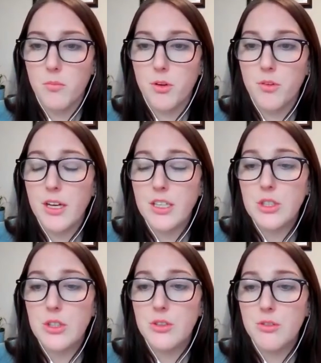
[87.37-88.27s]

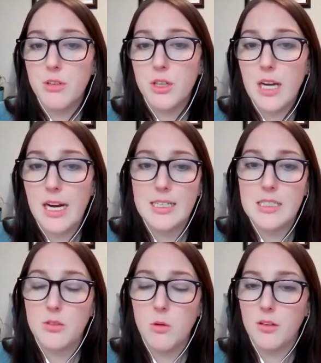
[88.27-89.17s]
professional career
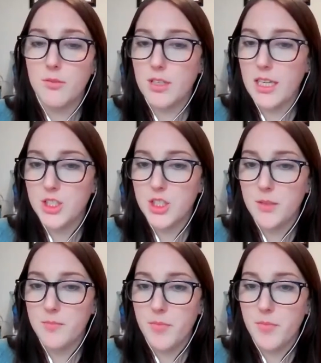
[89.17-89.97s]
guidance qualification.